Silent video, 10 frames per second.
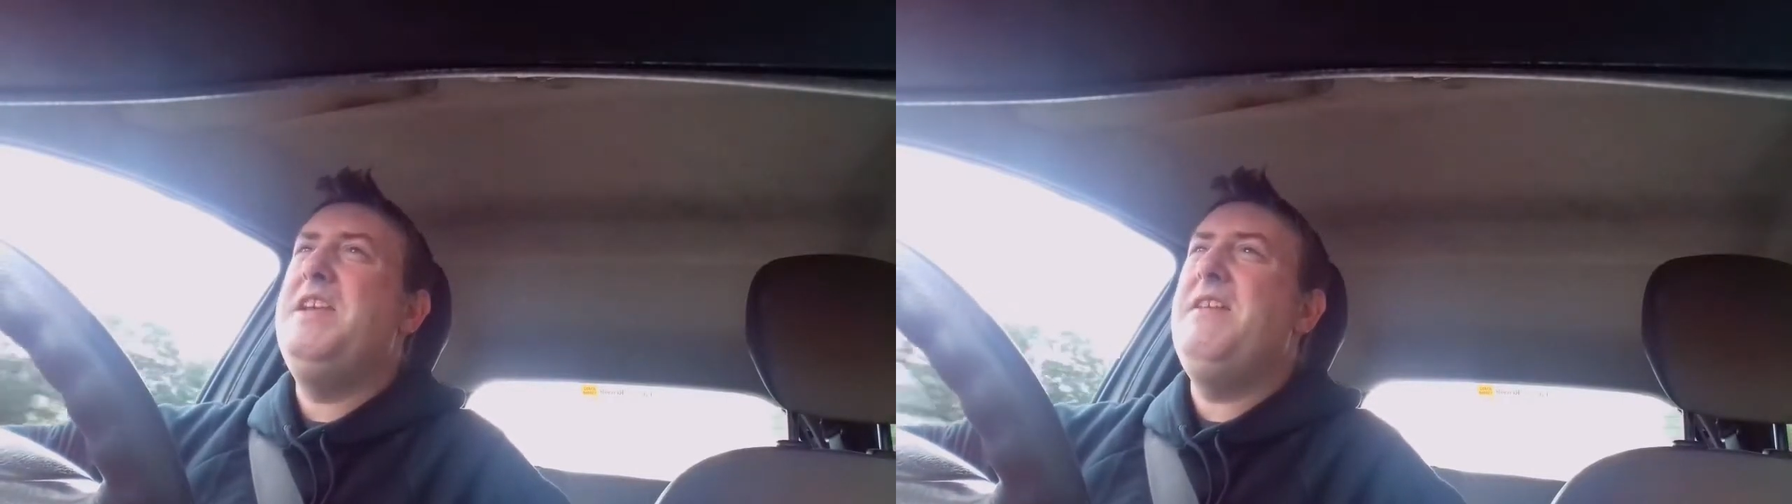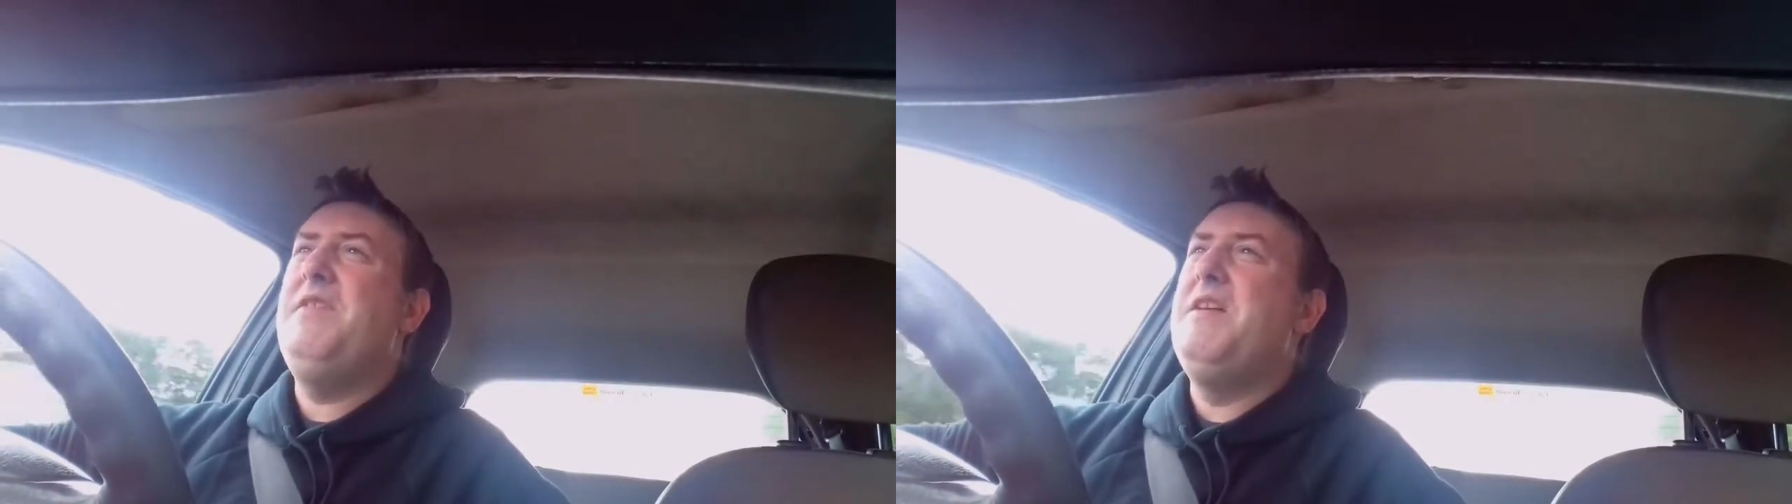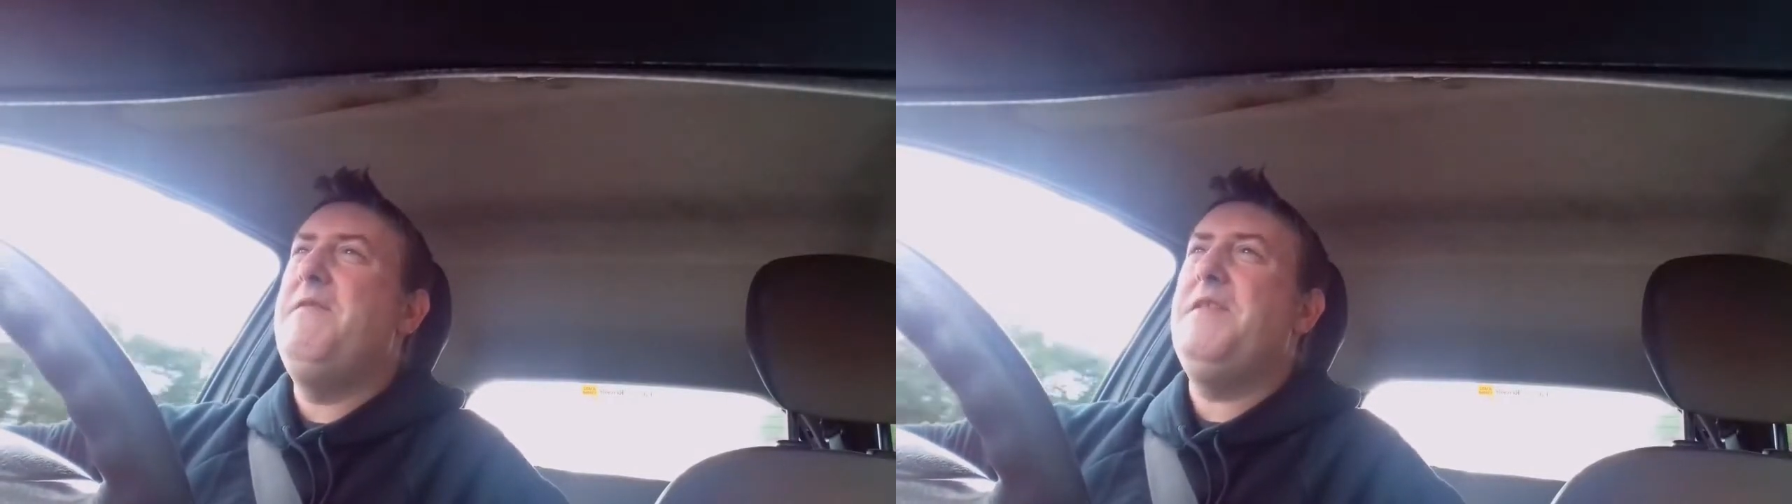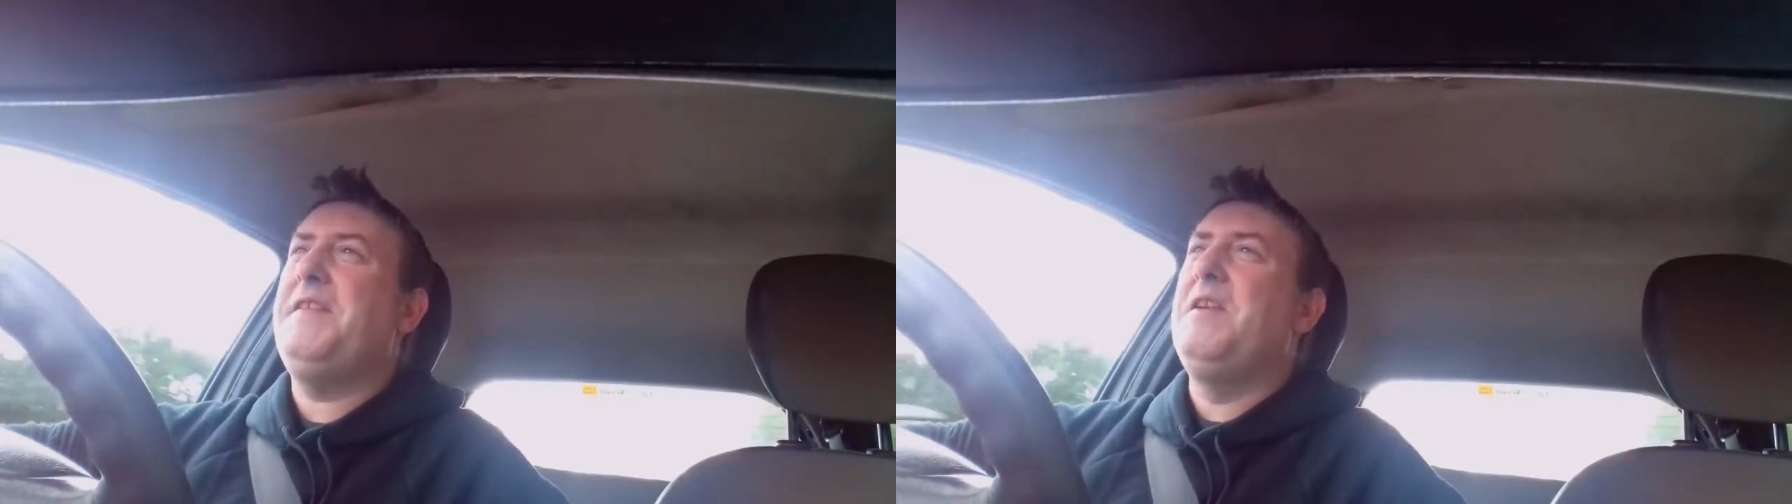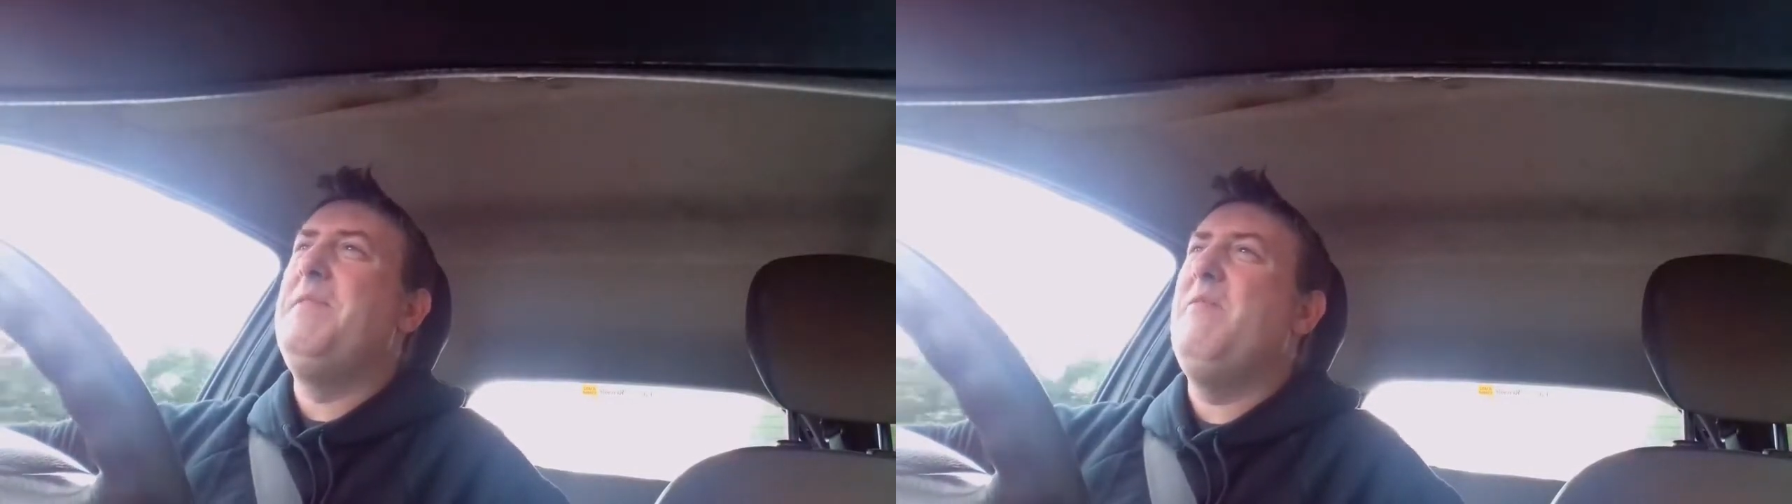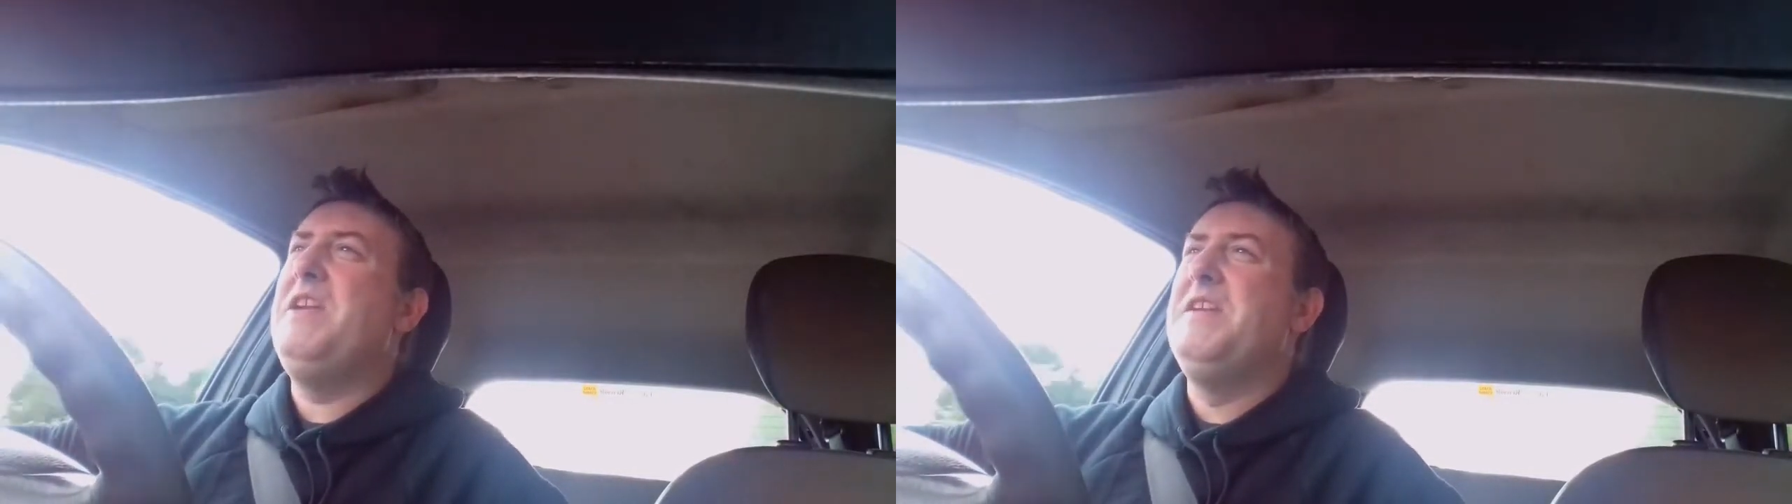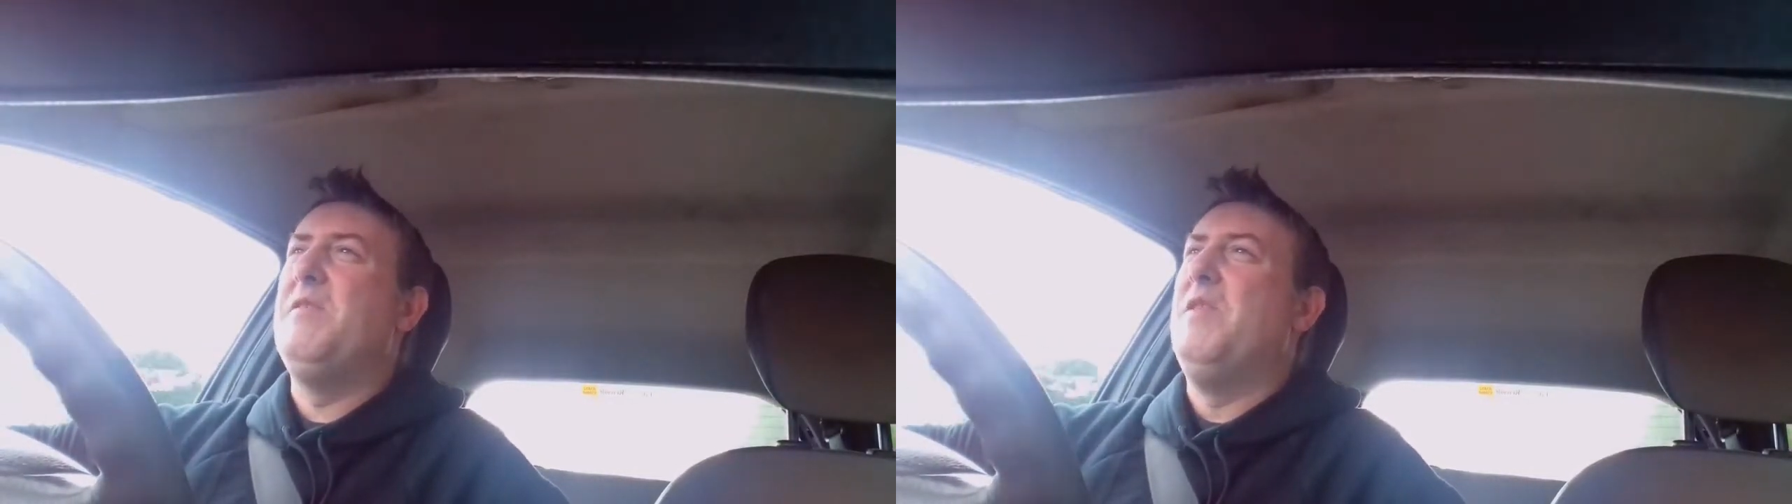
We never know if it's going to be windy